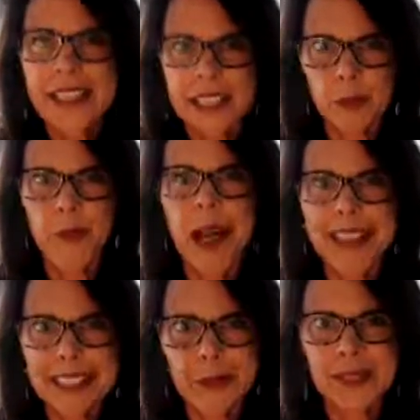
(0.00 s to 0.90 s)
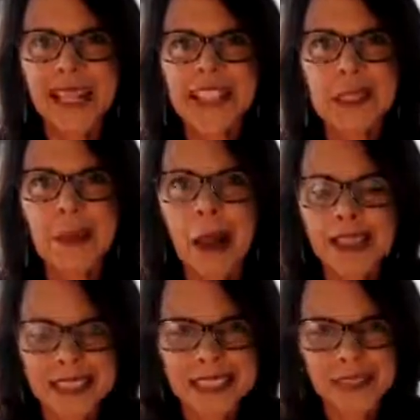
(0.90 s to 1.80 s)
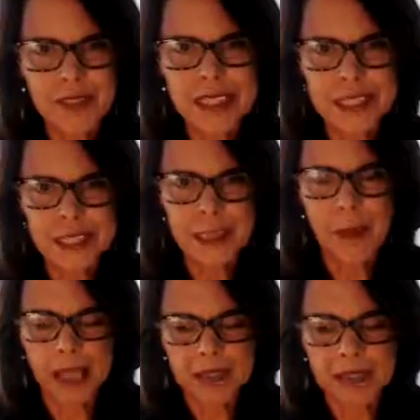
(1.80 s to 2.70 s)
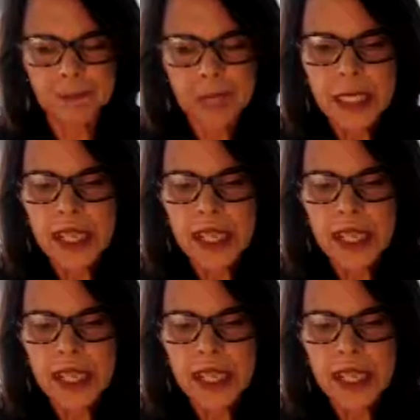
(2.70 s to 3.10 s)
Your body reacts positively to smiling,